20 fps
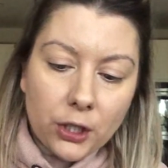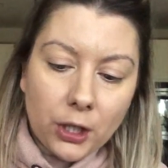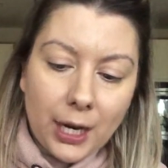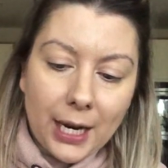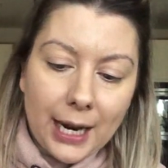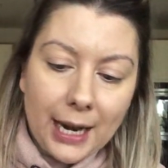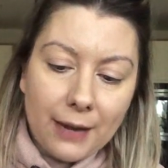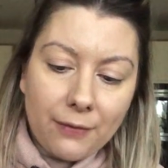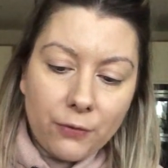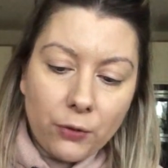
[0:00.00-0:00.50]
I
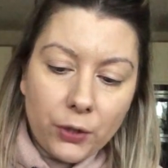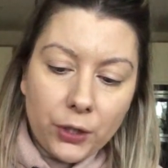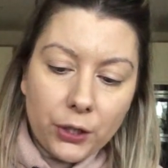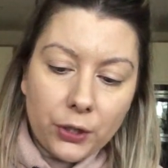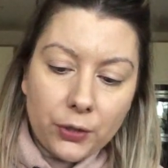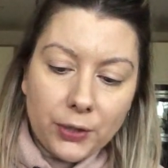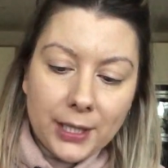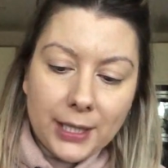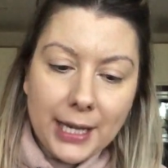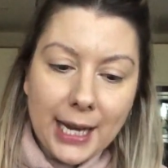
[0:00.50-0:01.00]
have not
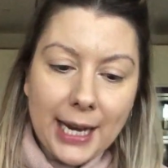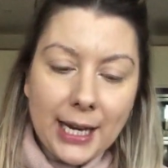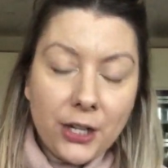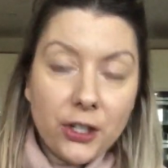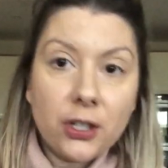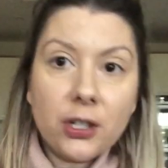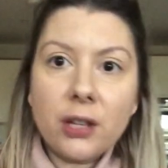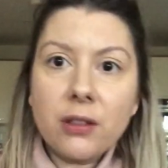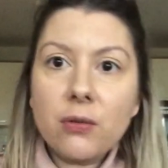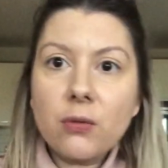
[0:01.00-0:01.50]
used in ages.
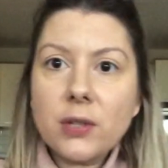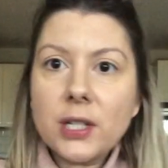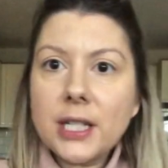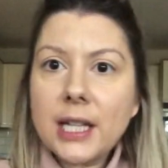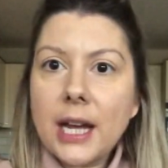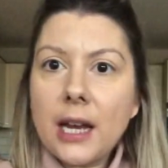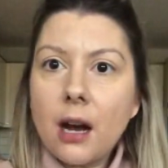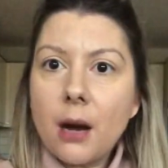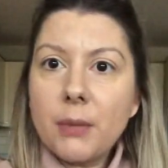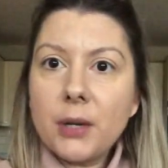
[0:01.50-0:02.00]
And I thought
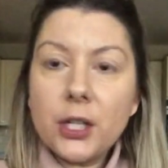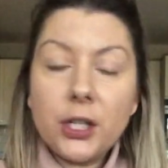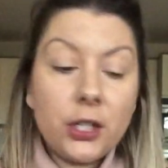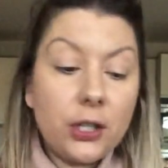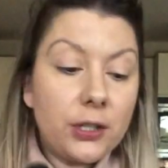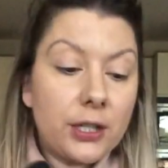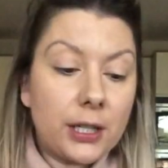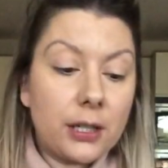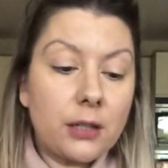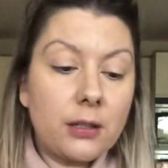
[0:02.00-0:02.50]
today I'm going to
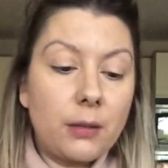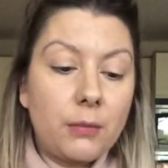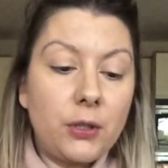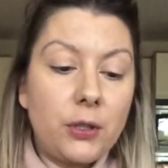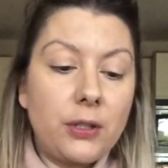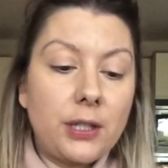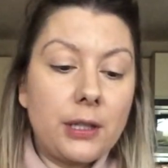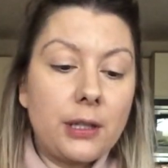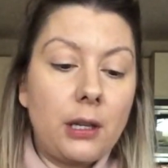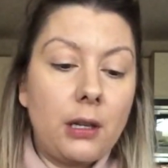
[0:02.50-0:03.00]
use it because I'm
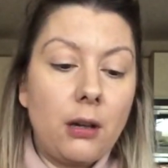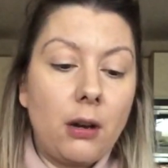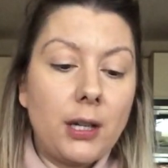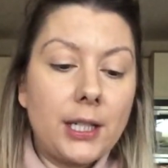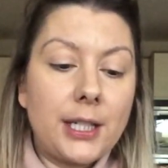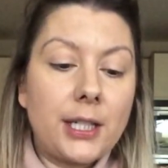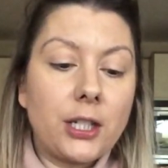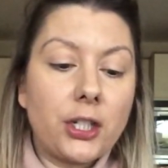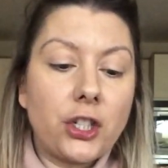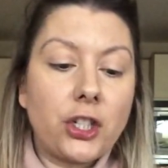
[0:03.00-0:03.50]
using the
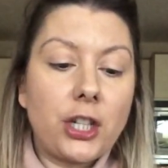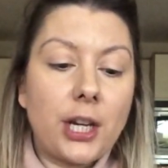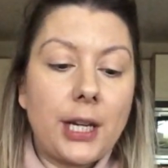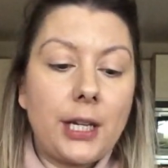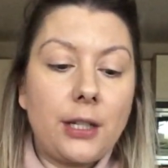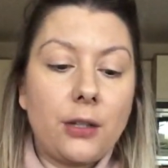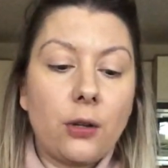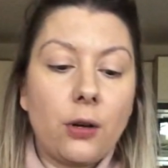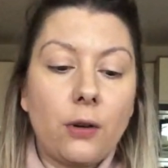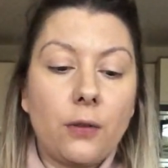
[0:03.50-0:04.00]
lighter
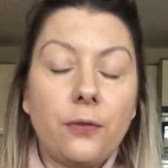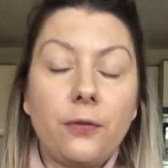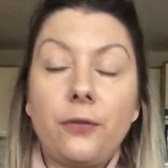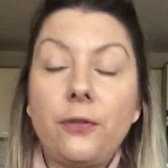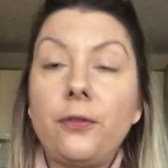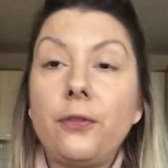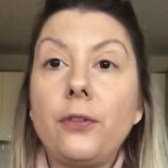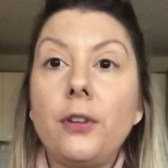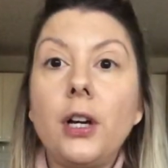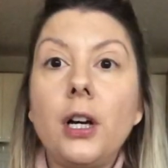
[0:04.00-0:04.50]
shade of
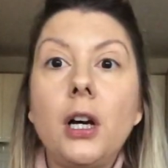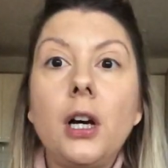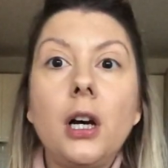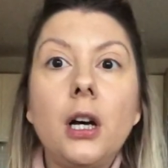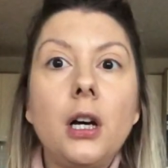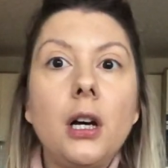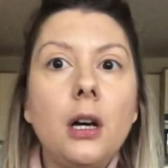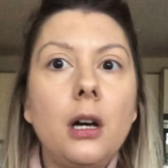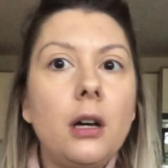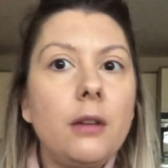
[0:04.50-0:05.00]

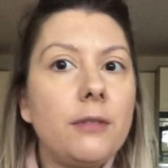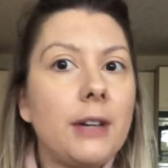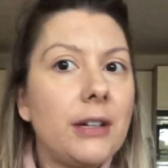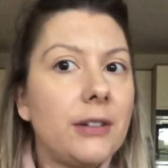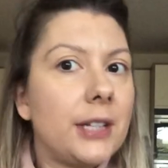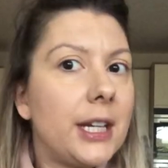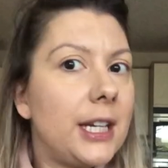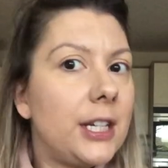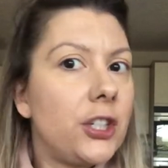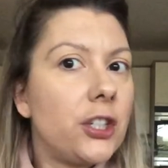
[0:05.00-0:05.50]

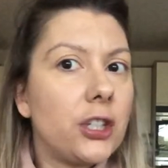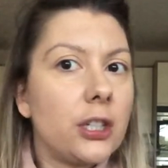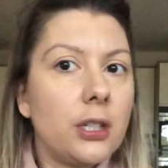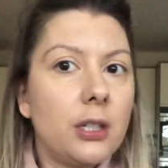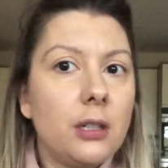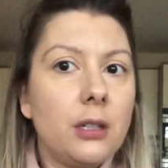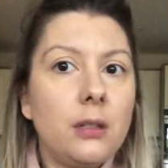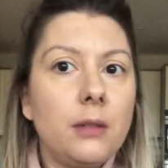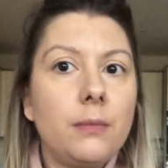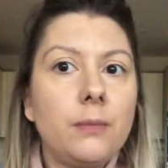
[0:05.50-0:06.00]

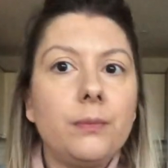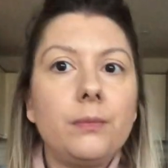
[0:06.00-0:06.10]
foundation.